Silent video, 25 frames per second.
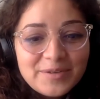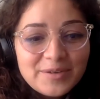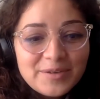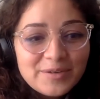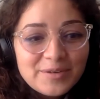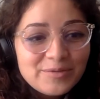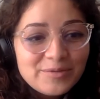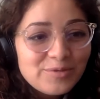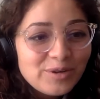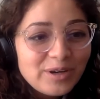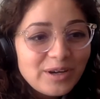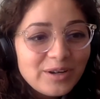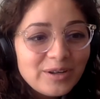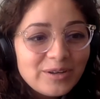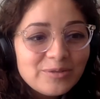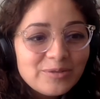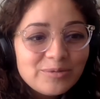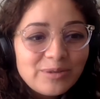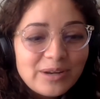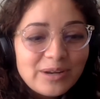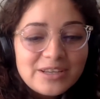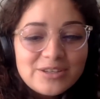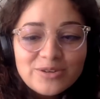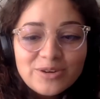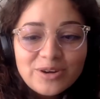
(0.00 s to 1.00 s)
feel free to
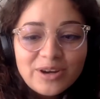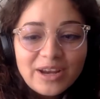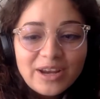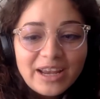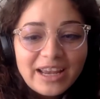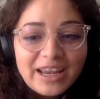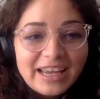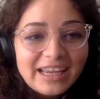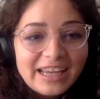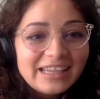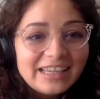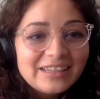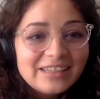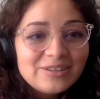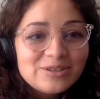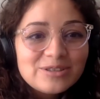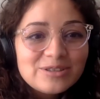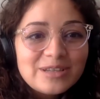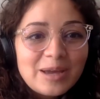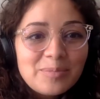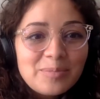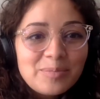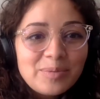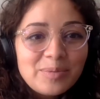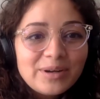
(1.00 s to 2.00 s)
raise your hand or
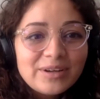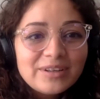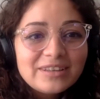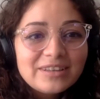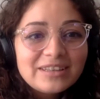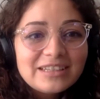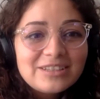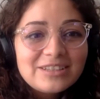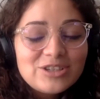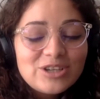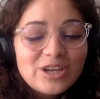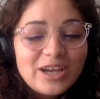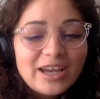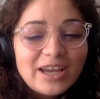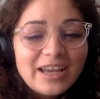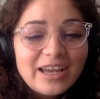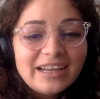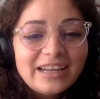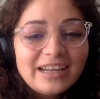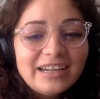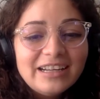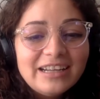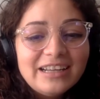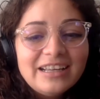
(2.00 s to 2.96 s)
type it on the chat.